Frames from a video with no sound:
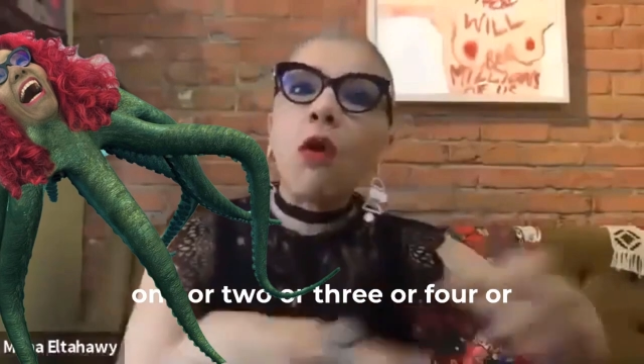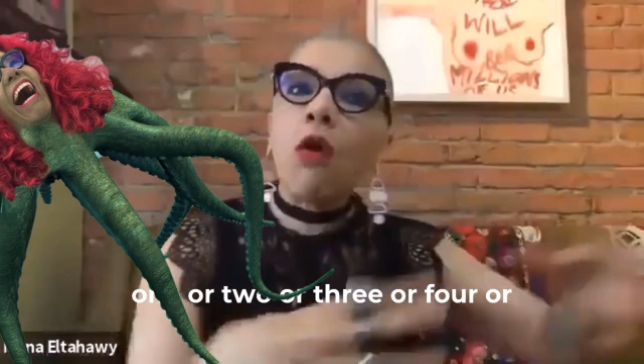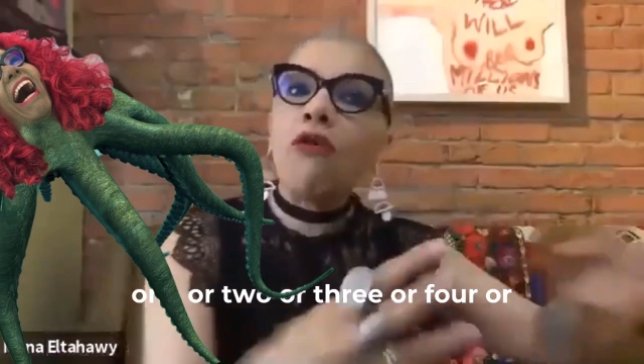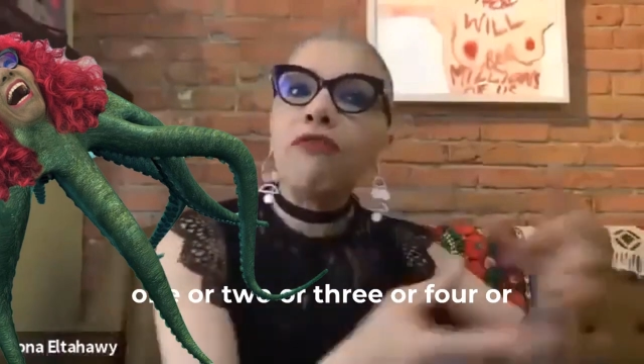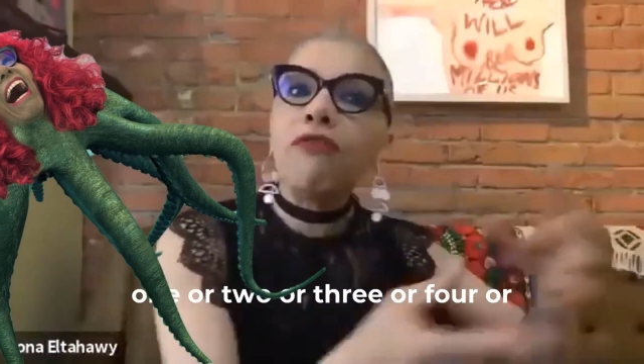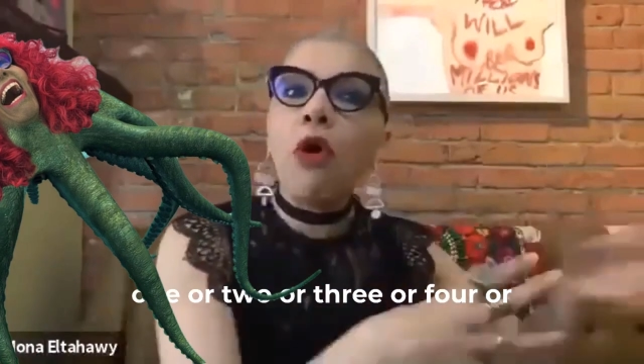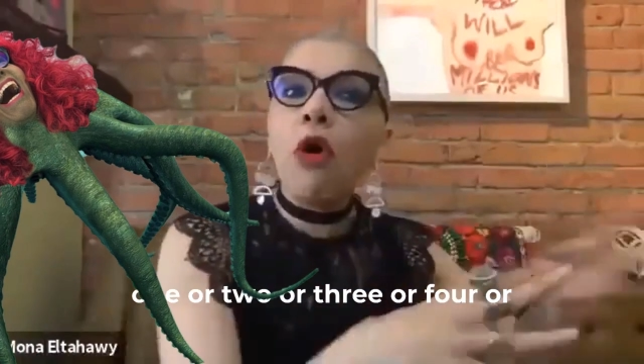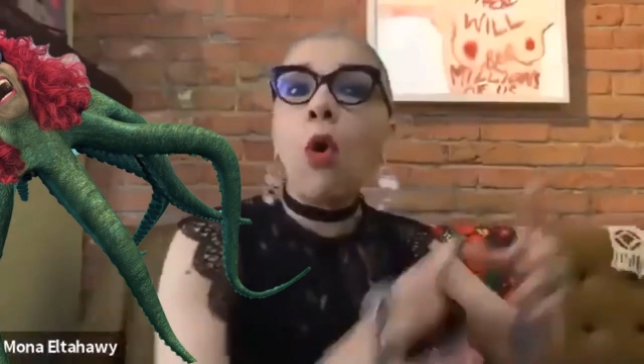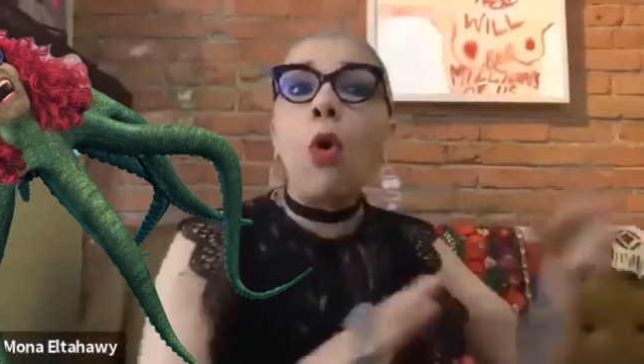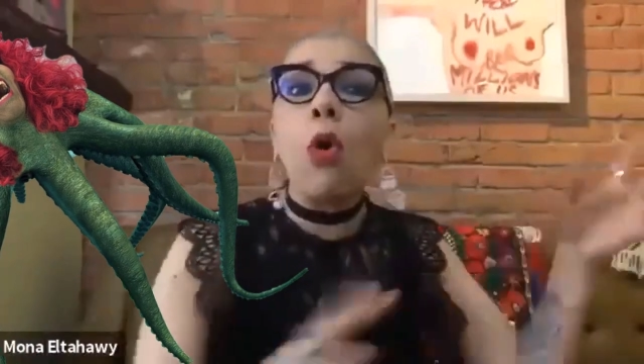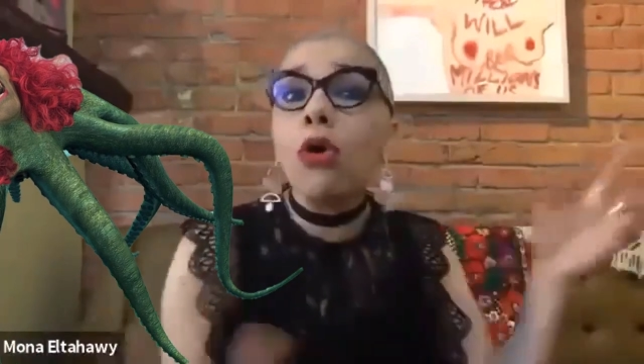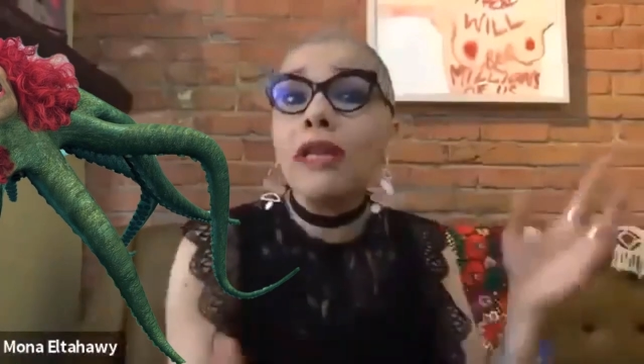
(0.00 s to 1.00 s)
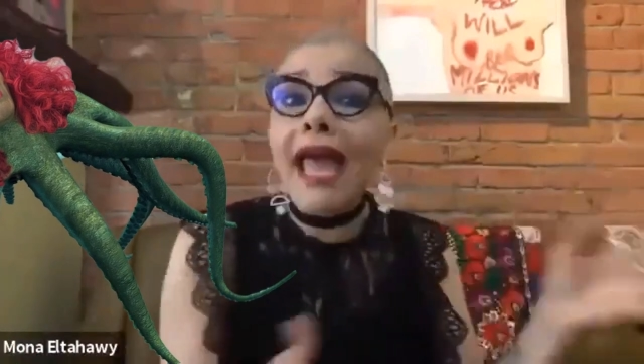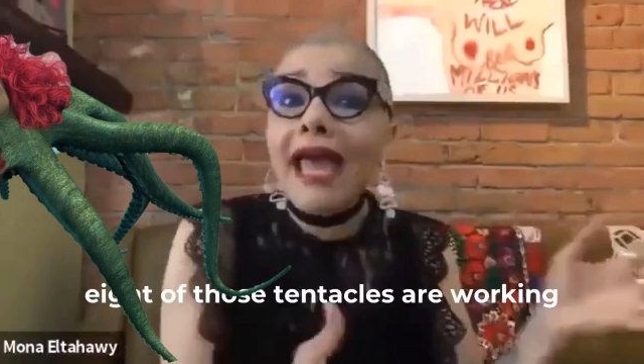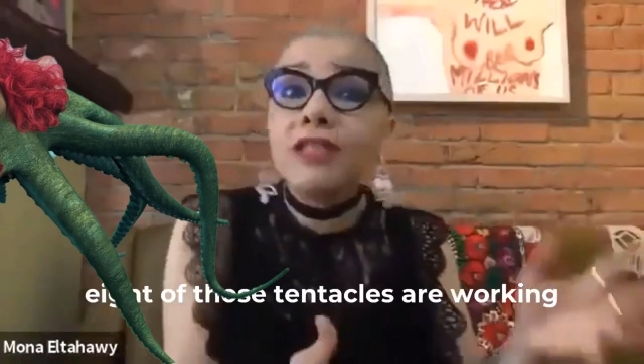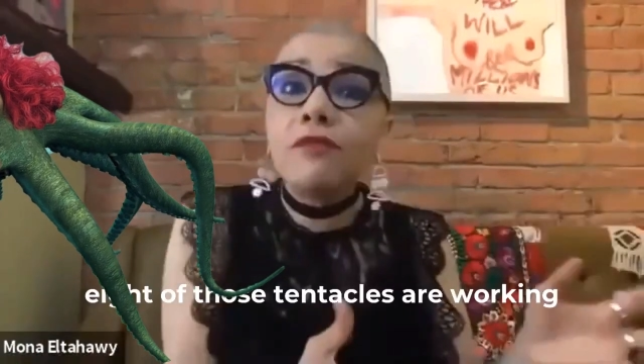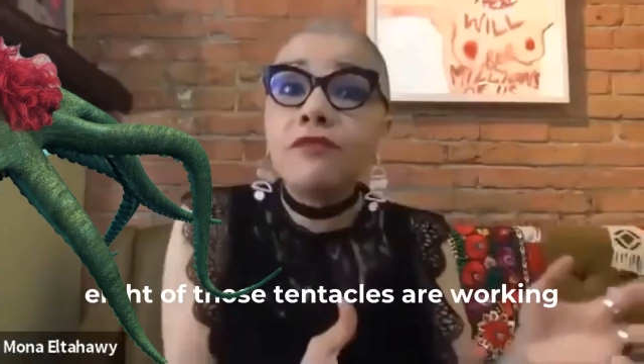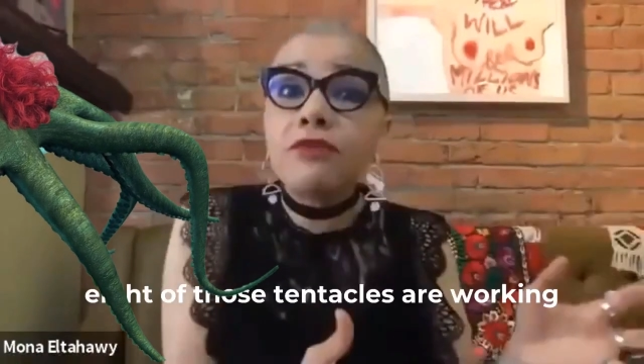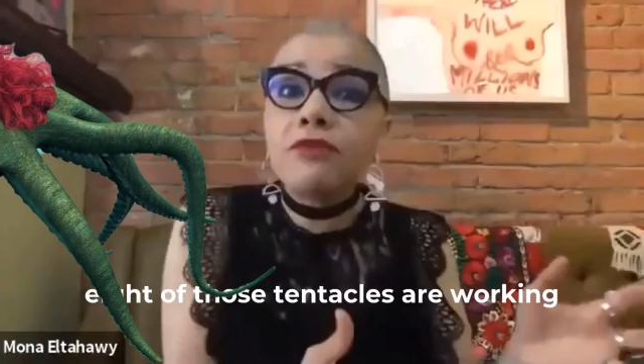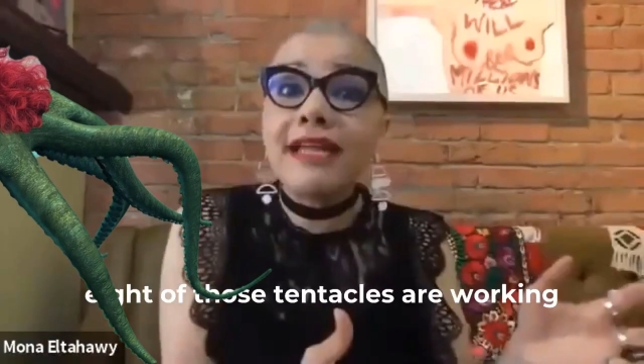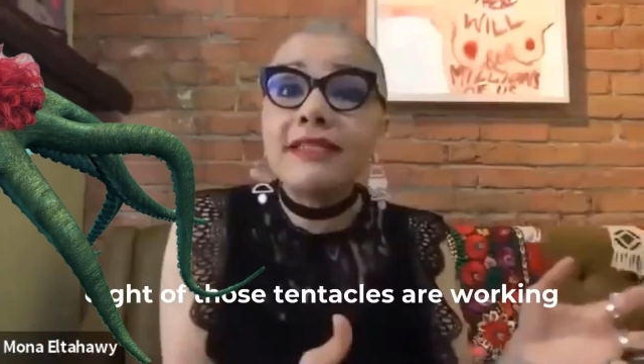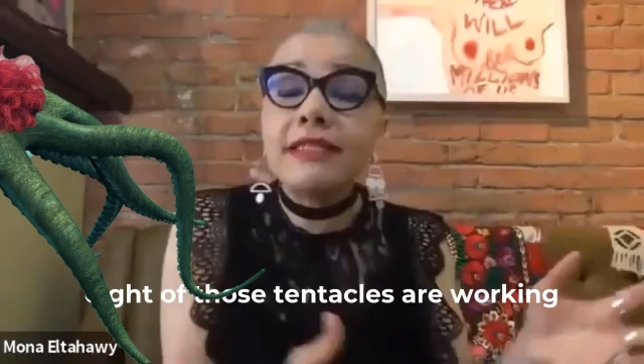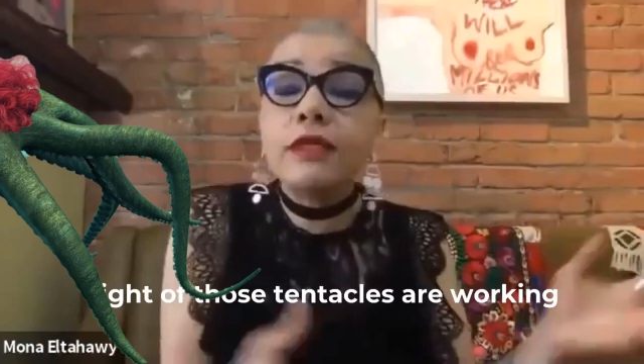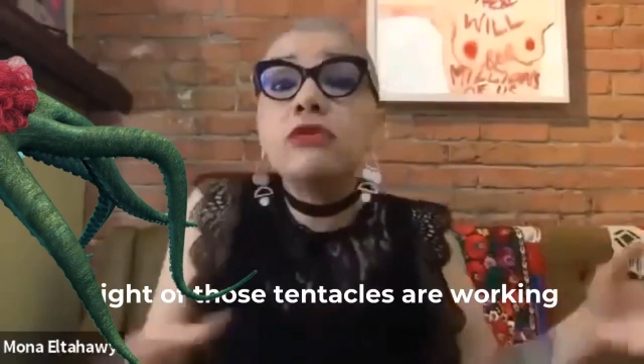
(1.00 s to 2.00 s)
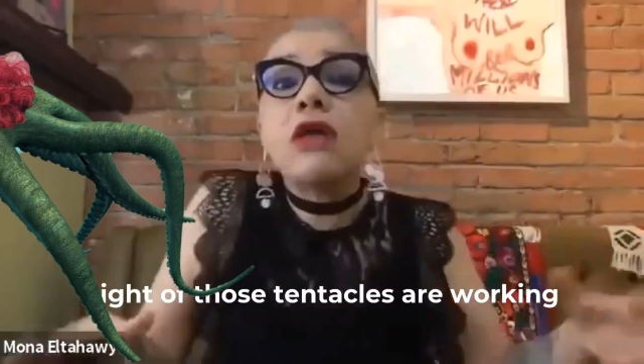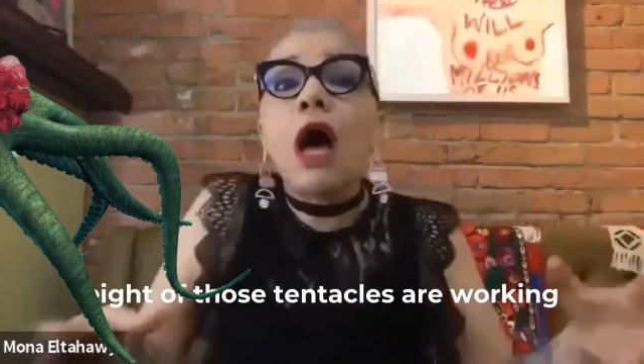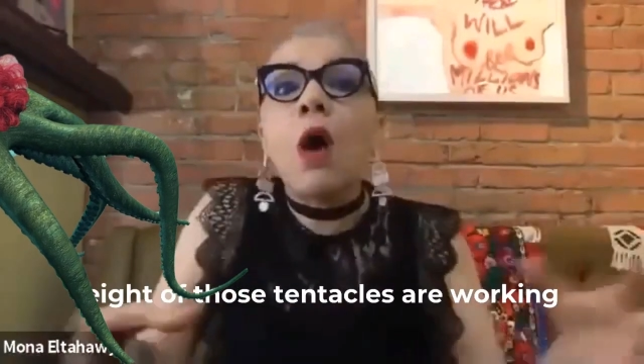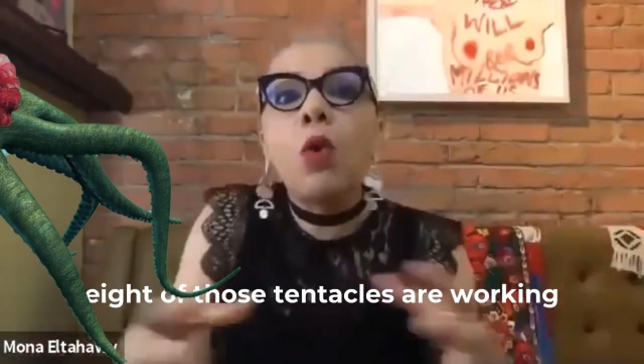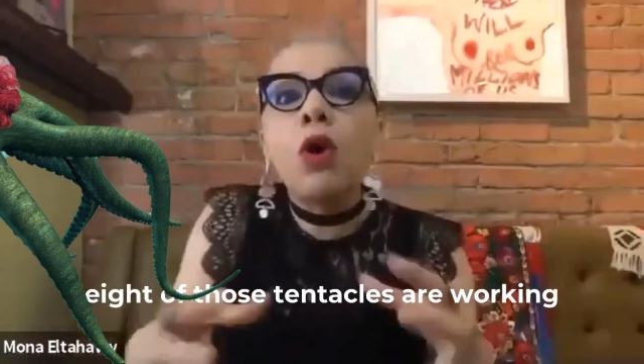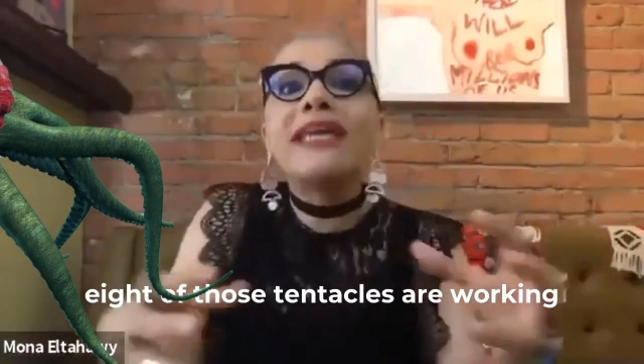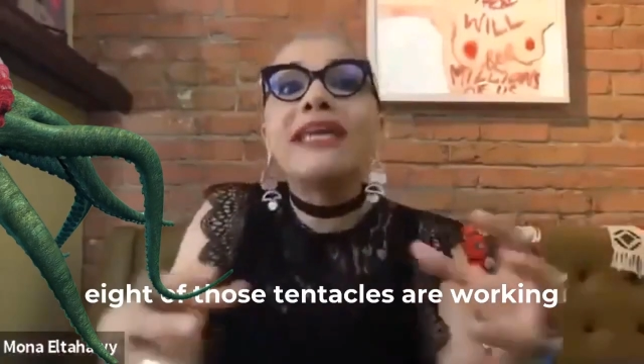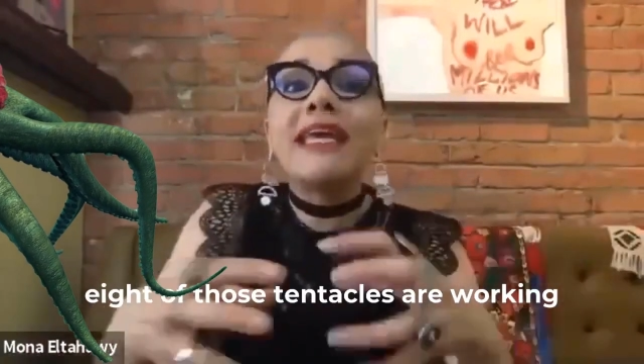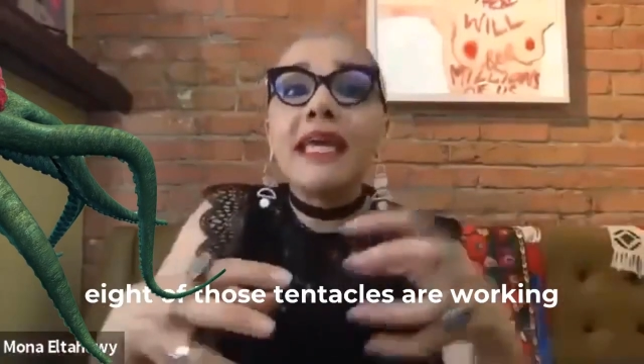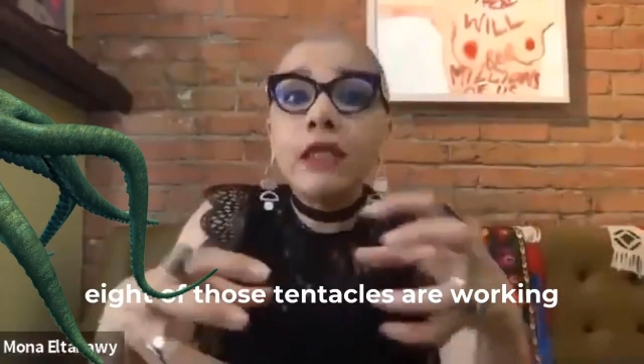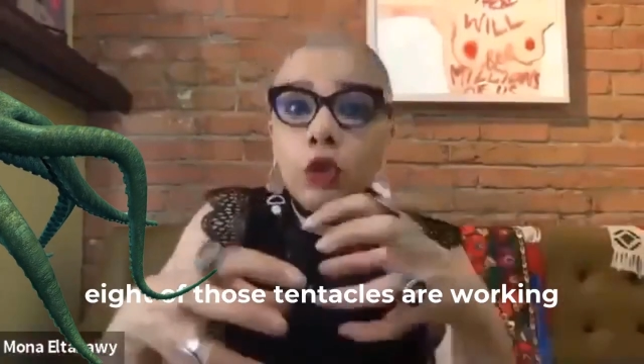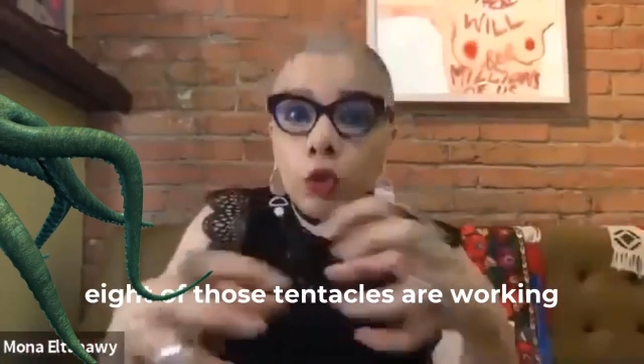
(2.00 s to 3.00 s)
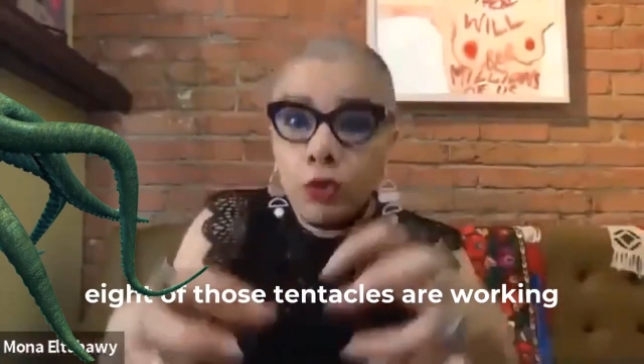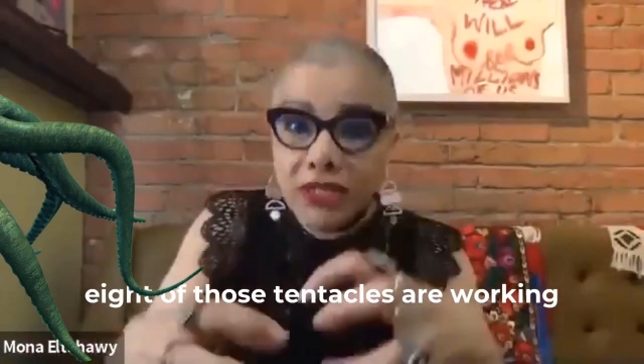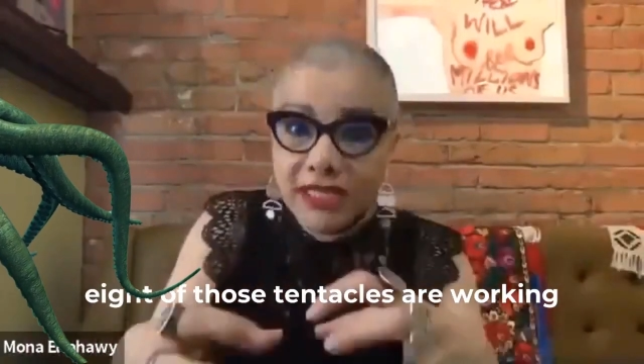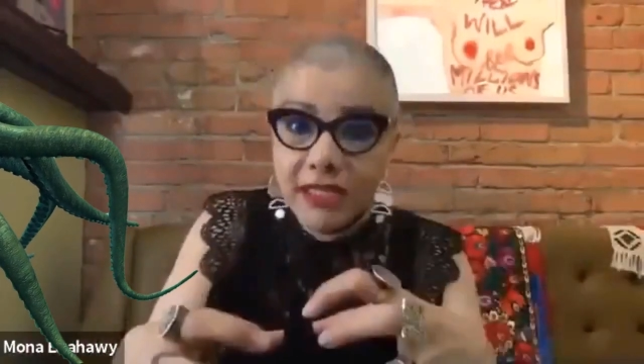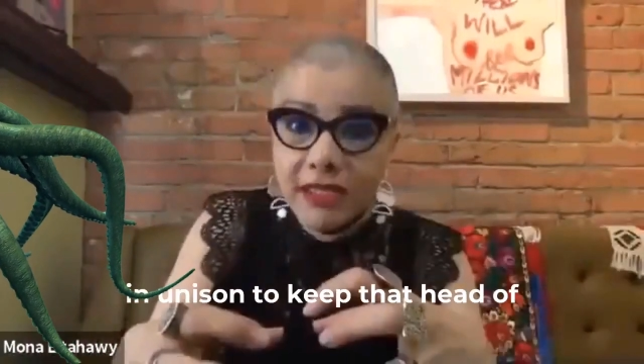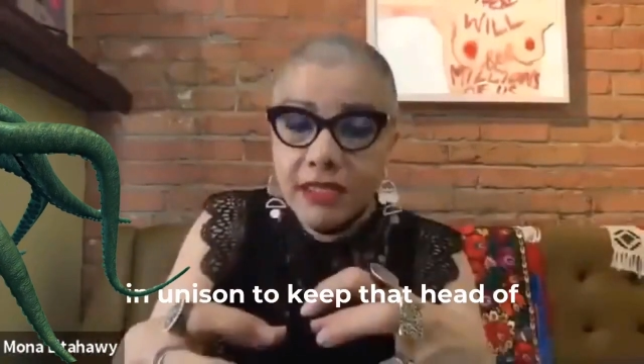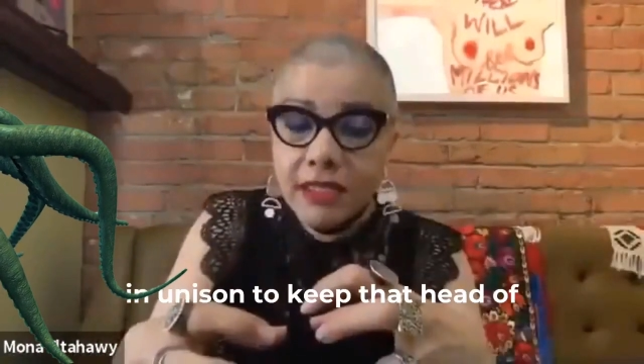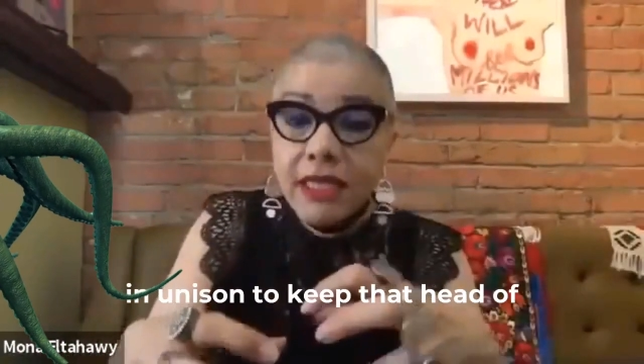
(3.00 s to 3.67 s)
or four or all eight of those tentacles are working in unison